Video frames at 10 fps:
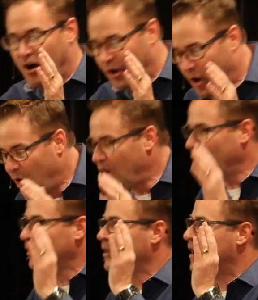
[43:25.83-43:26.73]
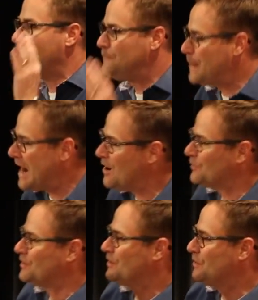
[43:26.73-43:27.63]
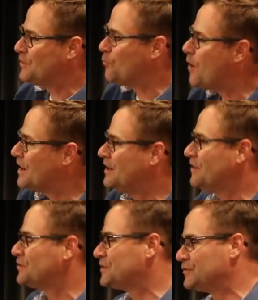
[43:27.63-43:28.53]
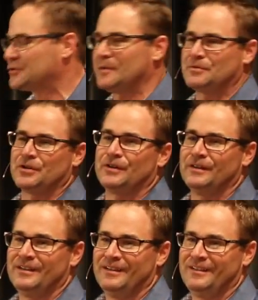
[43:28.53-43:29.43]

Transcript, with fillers: are all about the one another's of Scripture.